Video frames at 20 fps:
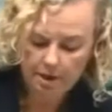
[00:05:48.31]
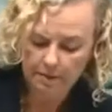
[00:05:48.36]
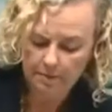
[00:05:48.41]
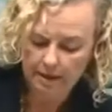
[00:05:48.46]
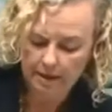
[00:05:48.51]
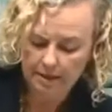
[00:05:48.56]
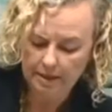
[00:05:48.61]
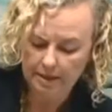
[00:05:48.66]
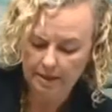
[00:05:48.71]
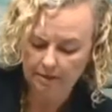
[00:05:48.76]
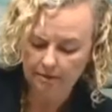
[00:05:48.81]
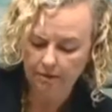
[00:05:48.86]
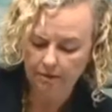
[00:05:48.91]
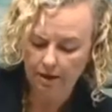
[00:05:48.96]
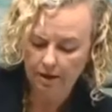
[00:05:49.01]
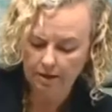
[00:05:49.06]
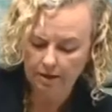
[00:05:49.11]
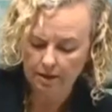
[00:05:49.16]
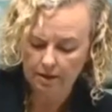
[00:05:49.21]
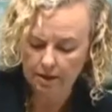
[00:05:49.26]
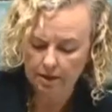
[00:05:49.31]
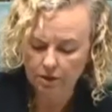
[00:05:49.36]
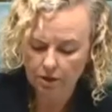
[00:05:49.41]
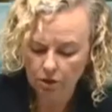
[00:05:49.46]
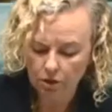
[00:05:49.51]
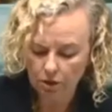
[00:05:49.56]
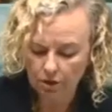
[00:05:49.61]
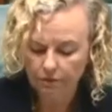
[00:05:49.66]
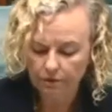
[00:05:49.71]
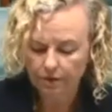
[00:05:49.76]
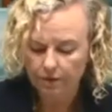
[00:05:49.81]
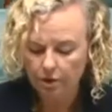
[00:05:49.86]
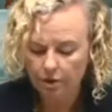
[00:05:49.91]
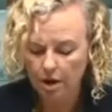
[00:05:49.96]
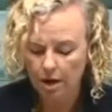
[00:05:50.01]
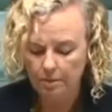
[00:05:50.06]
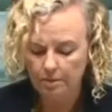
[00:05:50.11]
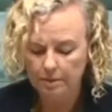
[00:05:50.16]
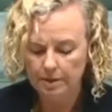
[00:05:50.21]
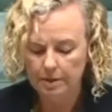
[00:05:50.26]
domestic violence deserve the
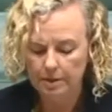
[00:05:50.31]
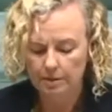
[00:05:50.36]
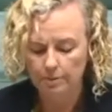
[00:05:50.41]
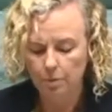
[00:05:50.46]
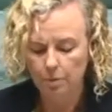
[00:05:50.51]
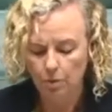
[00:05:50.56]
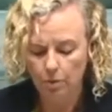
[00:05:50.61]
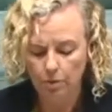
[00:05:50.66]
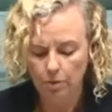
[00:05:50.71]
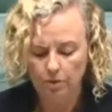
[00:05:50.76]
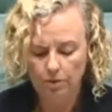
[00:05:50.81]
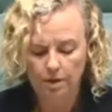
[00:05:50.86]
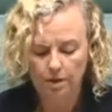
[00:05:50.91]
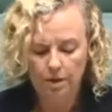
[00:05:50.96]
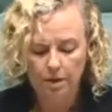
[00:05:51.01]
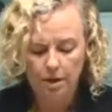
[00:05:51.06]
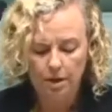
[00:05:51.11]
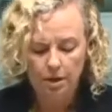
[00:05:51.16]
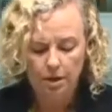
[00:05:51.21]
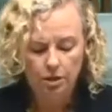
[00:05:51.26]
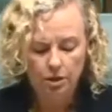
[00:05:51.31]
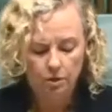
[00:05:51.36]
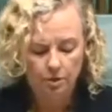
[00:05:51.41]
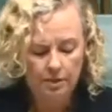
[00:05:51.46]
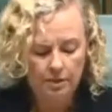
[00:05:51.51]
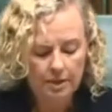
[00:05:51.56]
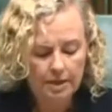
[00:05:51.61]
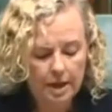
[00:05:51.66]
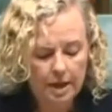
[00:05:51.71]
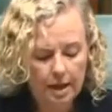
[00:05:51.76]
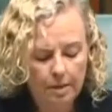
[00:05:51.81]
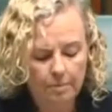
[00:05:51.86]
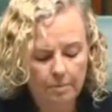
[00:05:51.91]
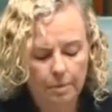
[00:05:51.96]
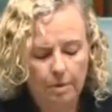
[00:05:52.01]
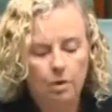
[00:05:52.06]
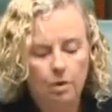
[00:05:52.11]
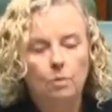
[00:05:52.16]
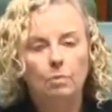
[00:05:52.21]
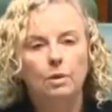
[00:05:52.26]
time and support to escape
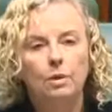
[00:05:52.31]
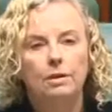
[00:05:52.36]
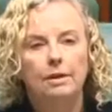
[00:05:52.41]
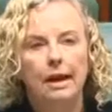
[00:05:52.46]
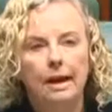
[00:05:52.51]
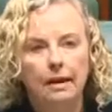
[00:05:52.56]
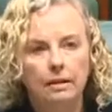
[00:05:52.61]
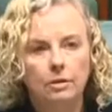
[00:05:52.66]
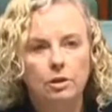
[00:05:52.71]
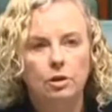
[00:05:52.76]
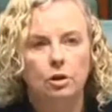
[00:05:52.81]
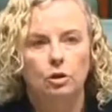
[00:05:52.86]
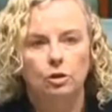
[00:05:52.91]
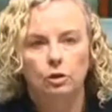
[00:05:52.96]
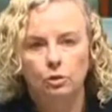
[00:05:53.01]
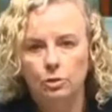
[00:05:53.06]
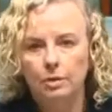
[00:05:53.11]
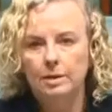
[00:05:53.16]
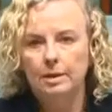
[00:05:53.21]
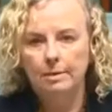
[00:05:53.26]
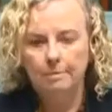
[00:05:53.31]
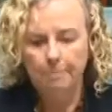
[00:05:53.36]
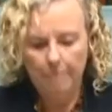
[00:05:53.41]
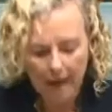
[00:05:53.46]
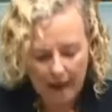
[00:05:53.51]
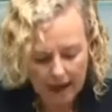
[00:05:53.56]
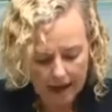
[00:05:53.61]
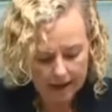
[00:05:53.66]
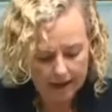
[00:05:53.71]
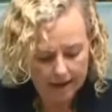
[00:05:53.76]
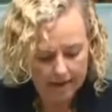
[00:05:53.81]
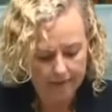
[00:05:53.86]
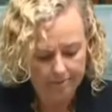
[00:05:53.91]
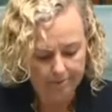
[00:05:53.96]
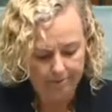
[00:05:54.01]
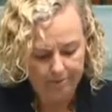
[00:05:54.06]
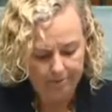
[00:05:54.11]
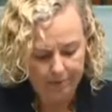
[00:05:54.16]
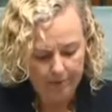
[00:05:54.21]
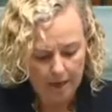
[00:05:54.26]
without losing pay.
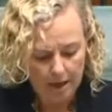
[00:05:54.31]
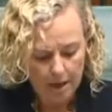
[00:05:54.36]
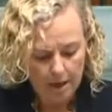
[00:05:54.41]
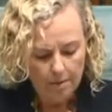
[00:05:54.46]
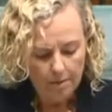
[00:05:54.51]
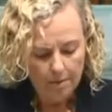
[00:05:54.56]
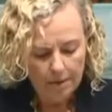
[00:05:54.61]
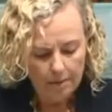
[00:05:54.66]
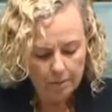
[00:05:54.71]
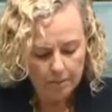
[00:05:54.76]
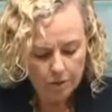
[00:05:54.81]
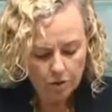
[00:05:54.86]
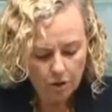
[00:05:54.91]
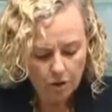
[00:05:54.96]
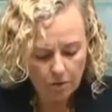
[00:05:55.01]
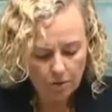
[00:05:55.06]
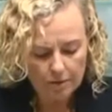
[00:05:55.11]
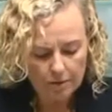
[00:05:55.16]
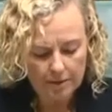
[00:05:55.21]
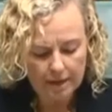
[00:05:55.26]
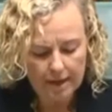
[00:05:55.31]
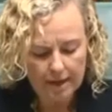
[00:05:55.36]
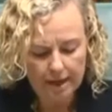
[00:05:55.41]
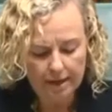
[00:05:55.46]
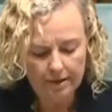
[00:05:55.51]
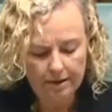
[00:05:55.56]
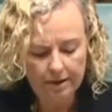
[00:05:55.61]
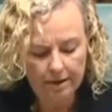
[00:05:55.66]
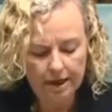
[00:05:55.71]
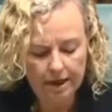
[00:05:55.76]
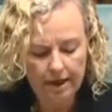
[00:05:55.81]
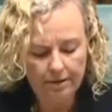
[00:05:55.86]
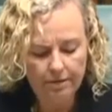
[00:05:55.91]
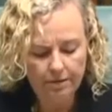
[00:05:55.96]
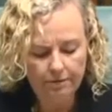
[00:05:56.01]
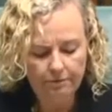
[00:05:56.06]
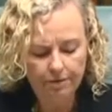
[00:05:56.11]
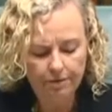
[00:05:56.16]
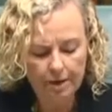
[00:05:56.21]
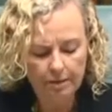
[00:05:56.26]
People told us again and again
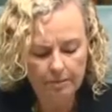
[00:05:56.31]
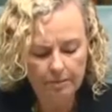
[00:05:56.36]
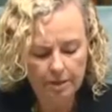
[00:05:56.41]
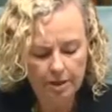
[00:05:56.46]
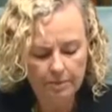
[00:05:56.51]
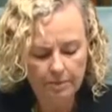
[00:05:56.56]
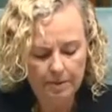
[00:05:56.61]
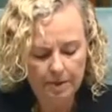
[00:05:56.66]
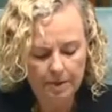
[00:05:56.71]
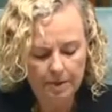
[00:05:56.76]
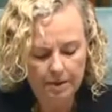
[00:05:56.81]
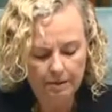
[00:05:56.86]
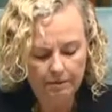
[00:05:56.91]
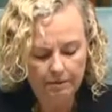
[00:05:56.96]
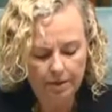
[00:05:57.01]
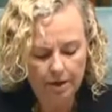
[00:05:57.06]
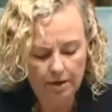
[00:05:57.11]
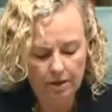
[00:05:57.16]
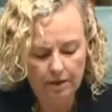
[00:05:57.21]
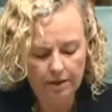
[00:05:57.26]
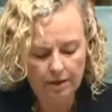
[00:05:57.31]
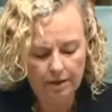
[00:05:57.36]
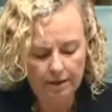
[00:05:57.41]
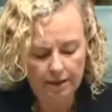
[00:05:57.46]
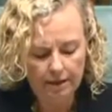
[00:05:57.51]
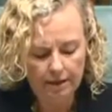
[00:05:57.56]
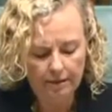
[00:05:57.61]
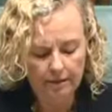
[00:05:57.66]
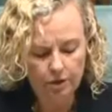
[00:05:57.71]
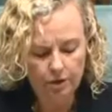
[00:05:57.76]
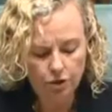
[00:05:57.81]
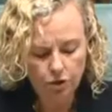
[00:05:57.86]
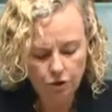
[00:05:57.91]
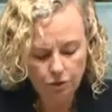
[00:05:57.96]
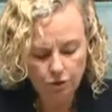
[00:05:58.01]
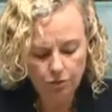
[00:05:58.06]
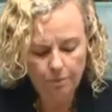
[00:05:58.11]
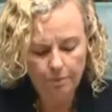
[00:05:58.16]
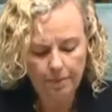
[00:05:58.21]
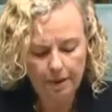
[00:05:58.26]
that family and domestic violence leave
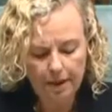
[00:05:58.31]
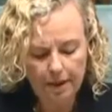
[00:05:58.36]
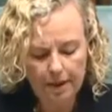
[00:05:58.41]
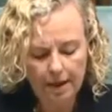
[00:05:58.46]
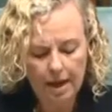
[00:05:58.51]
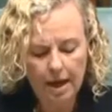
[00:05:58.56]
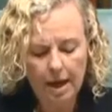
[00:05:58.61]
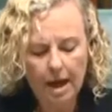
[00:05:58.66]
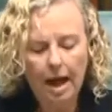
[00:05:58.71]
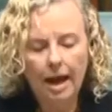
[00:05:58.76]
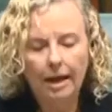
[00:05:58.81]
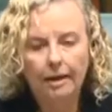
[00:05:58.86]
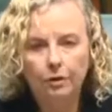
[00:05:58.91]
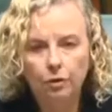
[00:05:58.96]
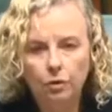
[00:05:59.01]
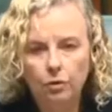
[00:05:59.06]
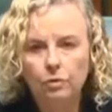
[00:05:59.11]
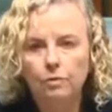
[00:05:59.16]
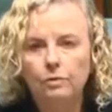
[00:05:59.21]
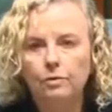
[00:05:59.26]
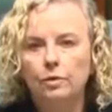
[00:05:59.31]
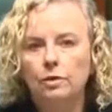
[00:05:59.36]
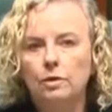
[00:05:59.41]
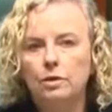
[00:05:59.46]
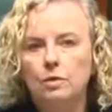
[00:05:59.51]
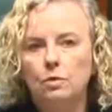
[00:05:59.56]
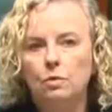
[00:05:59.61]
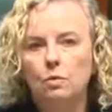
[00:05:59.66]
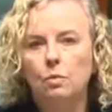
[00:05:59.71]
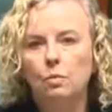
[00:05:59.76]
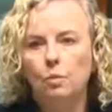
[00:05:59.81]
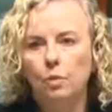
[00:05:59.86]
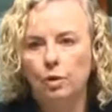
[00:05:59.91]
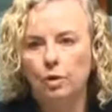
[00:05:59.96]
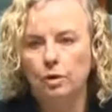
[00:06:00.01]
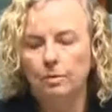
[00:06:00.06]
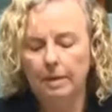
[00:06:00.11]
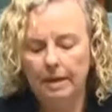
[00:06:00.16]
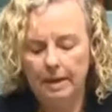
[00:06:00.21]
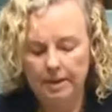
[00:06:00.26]
should be a universal
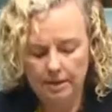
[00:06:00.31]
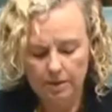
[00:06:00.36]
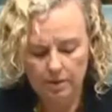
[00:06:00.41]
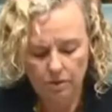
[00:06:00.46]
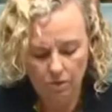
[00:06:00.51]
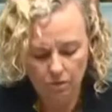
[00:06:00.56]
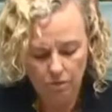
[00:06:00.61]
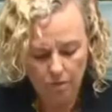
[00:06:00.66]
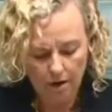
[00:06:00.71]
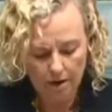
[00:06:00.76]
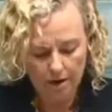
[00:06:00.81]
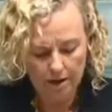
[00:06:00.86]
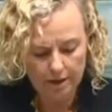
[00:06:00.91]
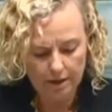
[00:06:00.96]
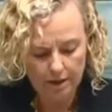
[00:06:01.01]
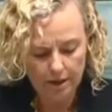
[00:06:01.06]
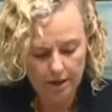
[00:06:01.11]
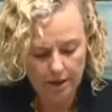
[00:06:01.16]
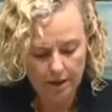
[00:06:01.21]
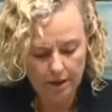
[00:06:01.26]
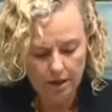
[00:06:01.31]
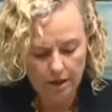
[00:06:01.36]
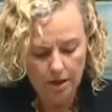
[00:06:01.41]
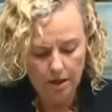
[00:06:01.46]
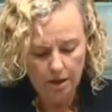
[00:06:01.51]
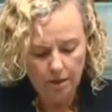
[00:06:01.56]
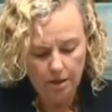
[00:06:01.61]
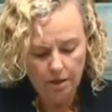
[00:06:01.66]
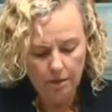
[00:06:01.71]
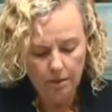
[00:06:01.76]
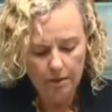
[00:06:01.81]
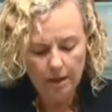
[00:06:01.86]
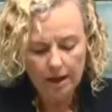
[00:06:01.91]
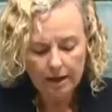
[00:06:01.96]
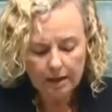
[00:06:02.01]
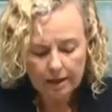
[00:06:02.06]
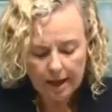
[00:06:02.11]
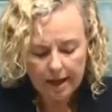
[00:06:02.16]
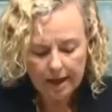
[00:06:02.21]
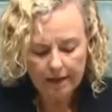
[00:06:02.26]
workplace right. We are
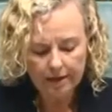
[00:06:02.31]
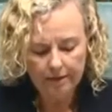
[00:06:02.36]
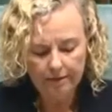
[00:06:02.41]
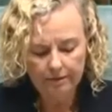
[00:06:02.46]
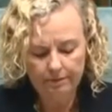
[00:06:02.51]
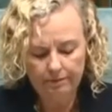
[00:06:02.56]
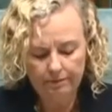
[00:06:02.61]
glad